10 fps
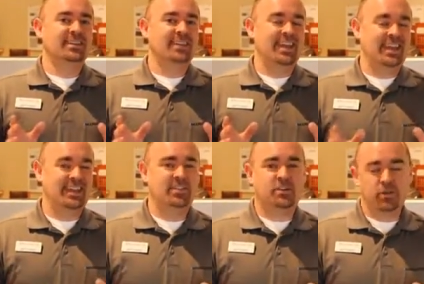
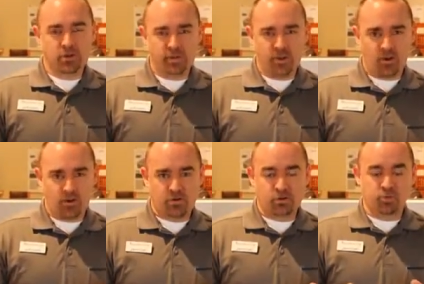Any clothing
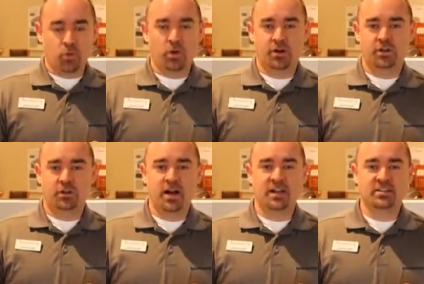articles worn in your
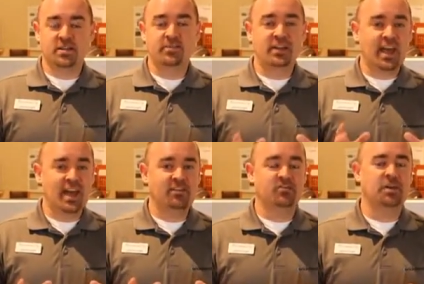hot tub that
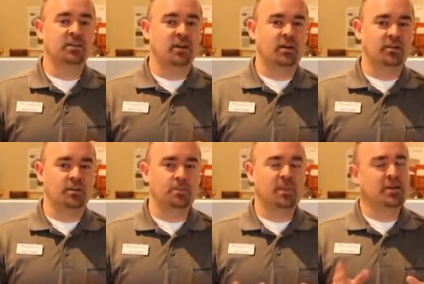have been
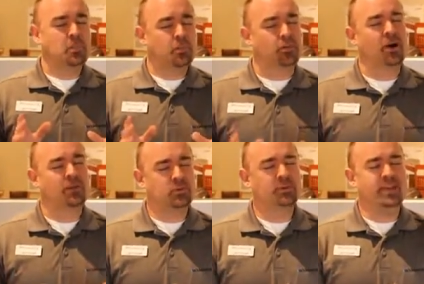laundered
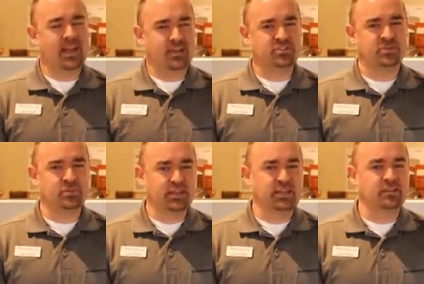probably have
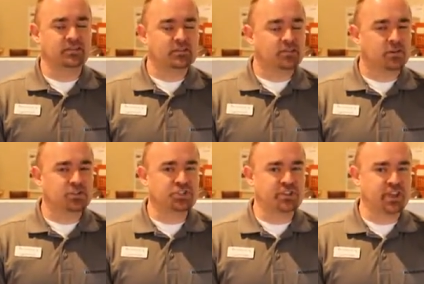some latent
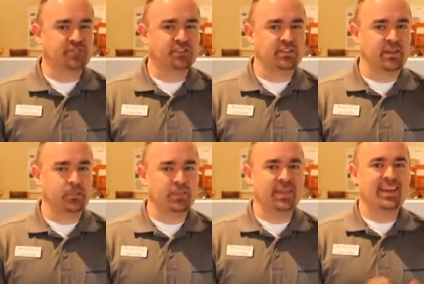detergent left in
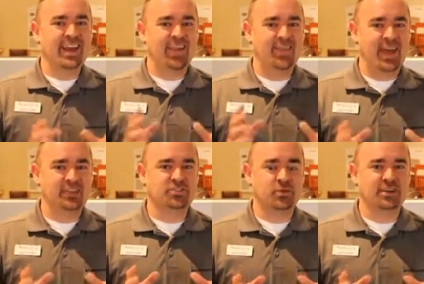them, and
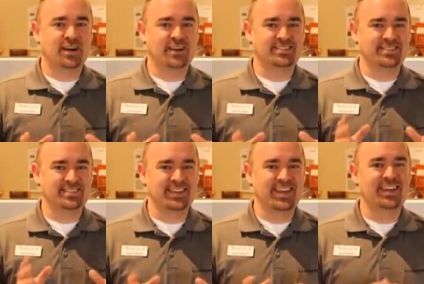that's what causes
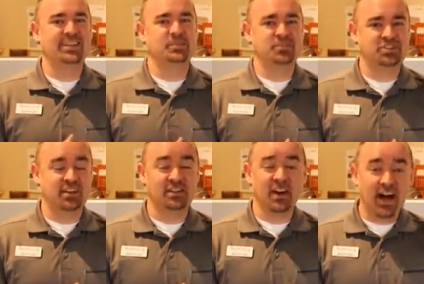
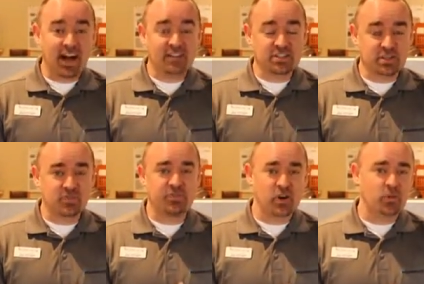90% of the hot tub
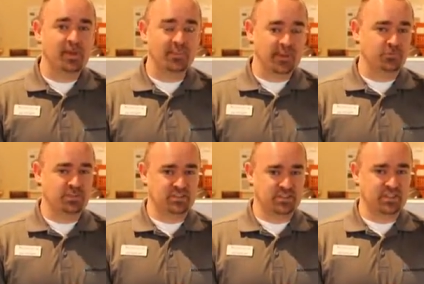foaming that
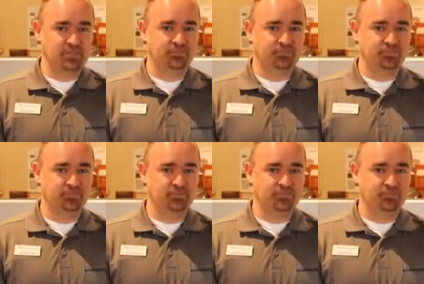we see.